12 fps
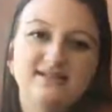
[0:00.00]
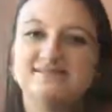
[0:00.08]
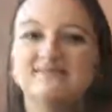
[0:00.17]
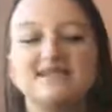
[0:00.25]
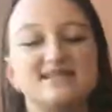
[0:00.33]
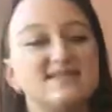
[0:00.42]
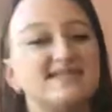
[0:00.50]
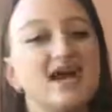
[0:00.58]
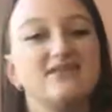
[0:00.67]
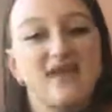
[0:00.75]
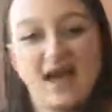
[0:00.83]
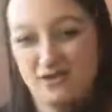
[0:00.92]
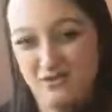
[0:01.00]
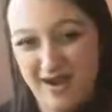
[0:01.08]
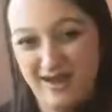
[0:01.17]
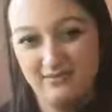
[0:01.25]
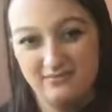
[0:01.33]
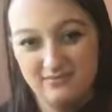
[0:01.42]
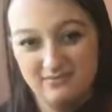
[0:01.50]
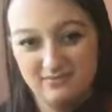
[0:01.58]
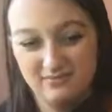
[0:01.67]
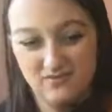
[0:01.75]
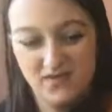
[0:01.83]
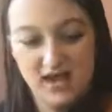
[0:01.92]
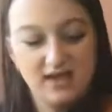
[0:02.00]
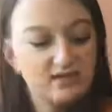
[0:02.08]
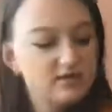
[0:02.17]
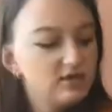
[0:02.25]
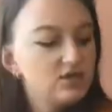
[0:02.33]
Doesn't sound that great, right?